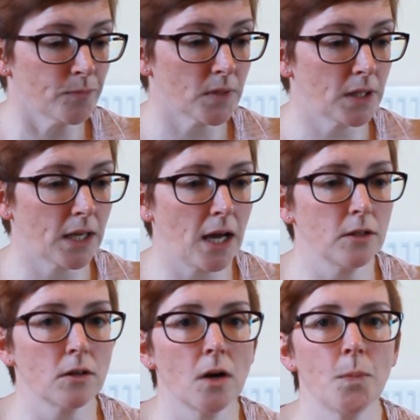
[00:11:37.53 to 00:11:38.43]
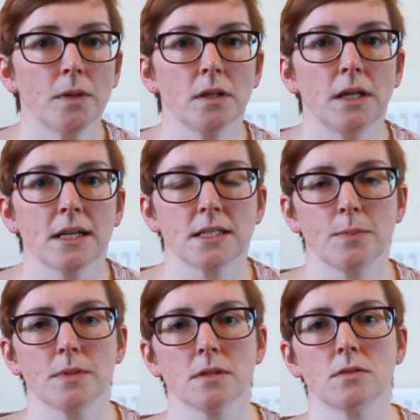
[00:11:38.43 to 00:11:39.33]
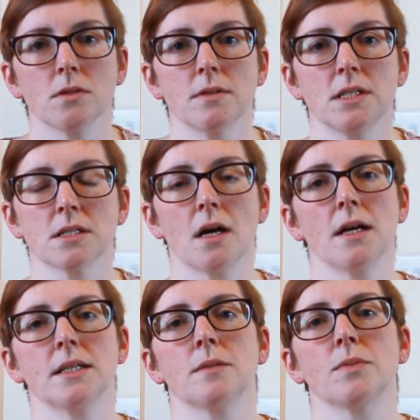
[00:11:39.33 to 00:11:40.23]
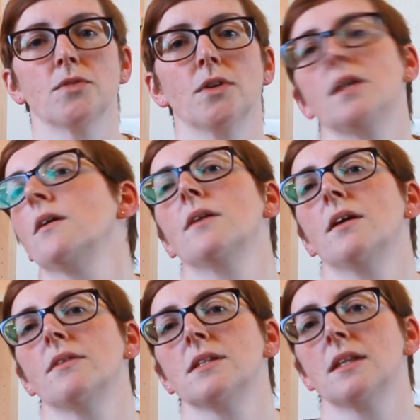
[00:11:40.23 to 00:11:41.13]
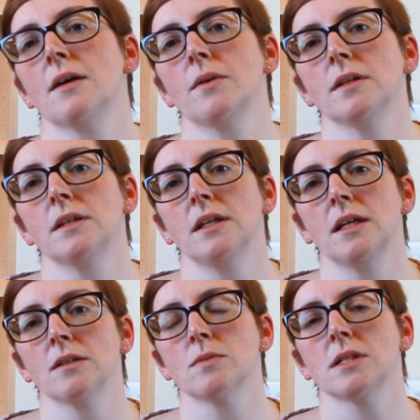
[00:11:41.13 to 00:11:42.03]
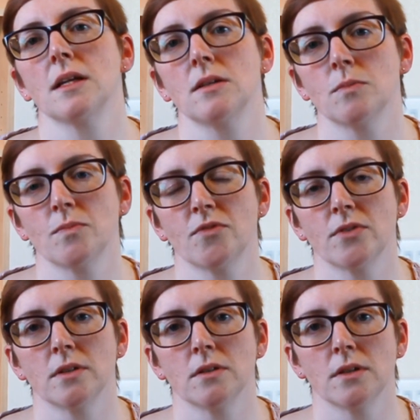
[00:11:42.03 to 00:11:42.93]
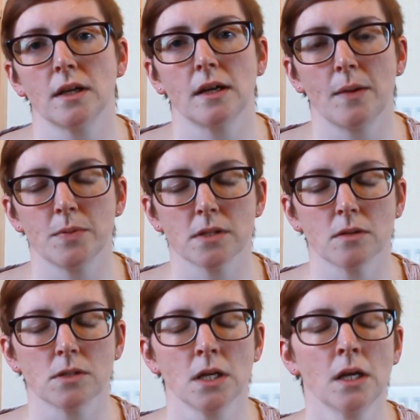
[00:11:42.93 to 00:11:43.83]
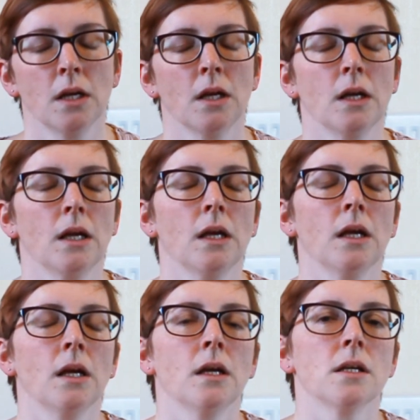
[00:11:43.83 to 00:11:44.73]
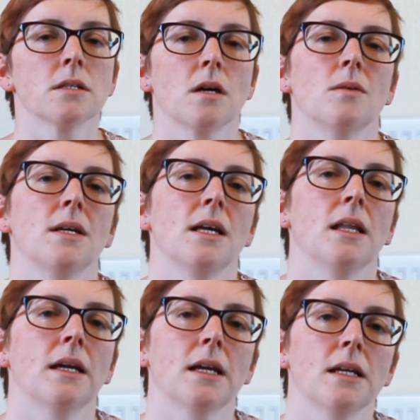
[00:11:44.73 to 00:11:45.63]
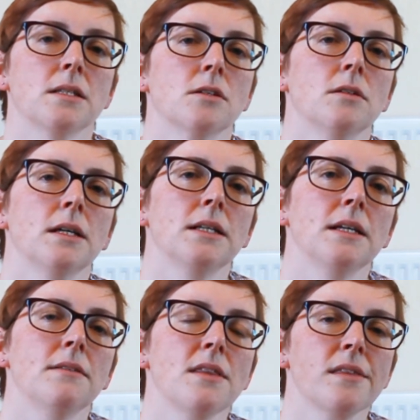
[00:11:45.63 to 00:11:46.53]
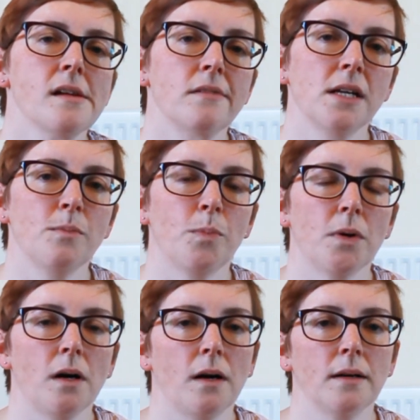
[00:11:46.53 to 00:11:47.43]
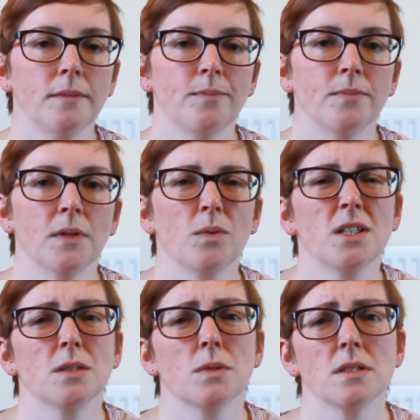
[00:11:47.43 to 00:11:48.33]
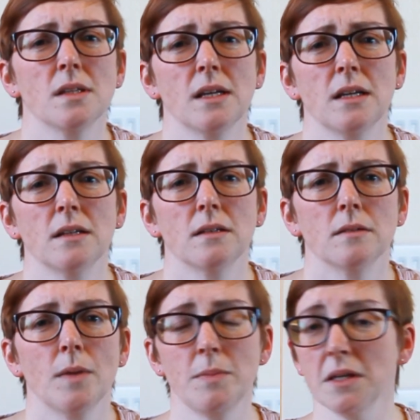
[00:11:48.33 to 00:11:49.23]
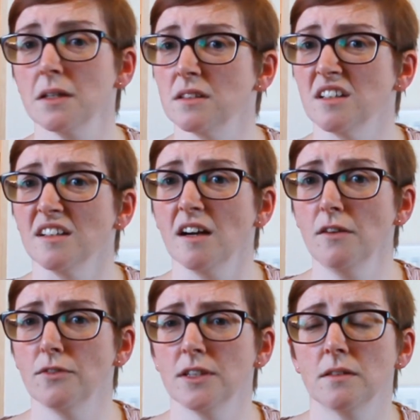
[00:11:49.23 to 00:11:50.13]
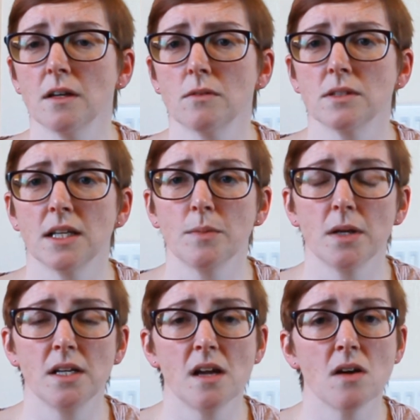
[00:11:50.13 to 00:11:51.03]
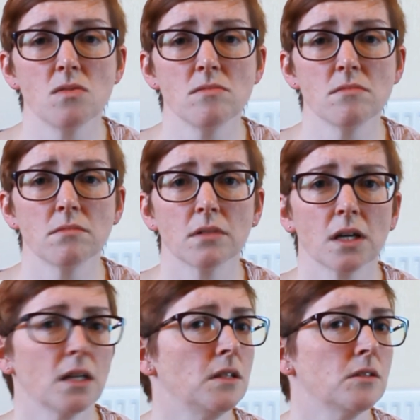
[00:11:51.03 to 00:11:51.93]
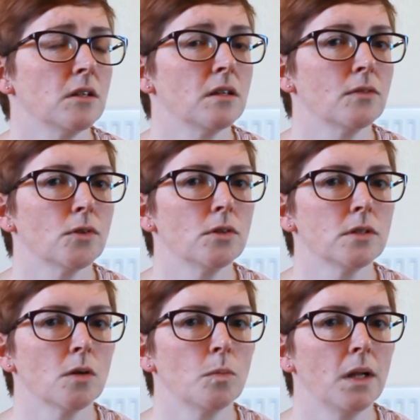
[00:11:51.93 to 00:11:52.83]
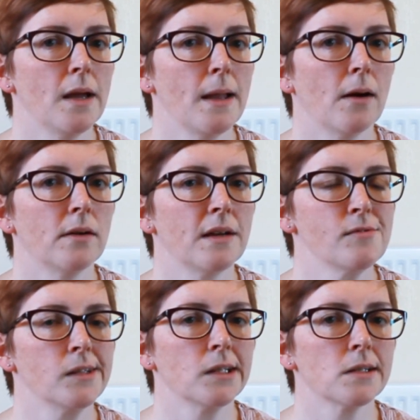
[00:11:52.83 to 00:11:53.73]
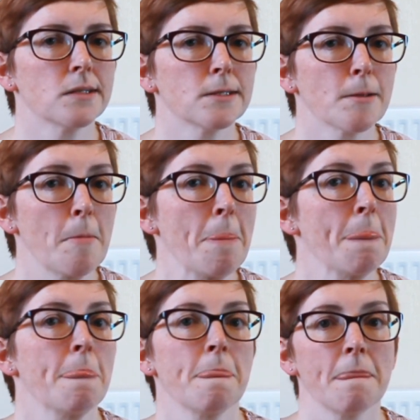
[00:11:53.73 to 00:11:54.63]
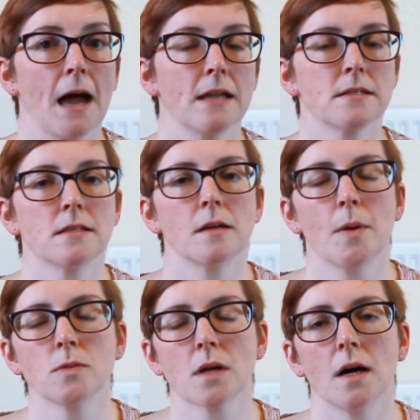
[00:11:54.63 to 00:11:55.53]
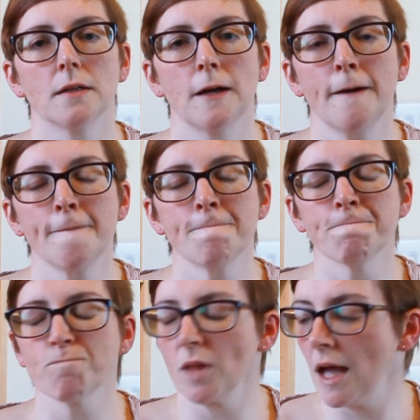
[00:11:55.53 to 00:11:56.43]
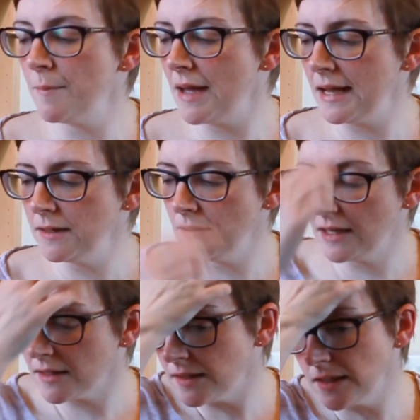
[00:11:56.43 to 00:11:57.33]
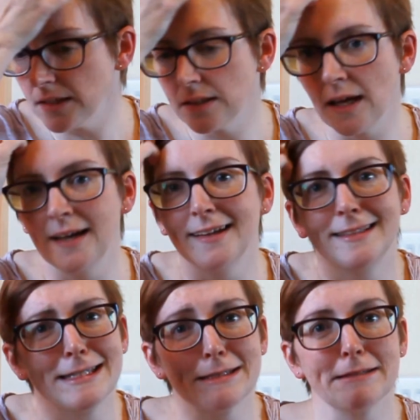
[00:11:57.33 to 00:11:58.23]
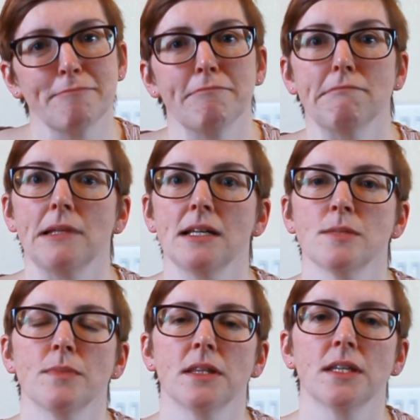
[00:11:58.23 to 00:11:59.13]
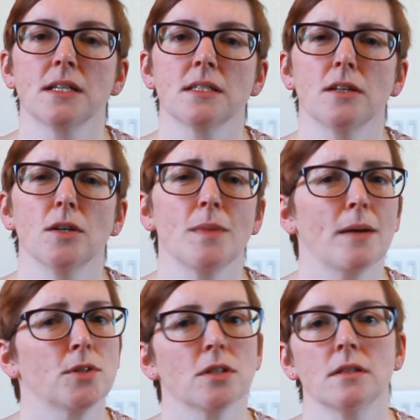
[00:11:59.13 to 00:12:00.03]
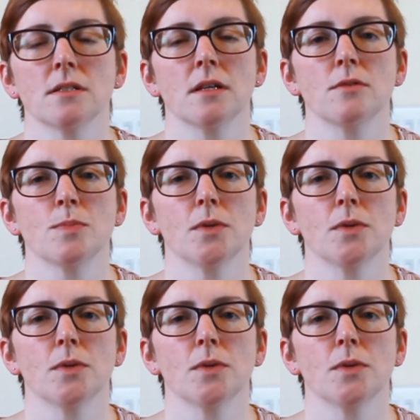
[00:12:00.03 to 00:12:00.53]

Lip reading: like I look up and the next episode's already started, and before you know it you're into that one, and then you end up staying up for another episode. So like it's a good idea in theory, but I wish it wasn't there. Maybe you can turn it off, I don't know. Does anybody know? Can you turn off autoplay on Netflix? Answers on a postcard. Anyway, I think that's my things that annoy me. I'm sure there's loads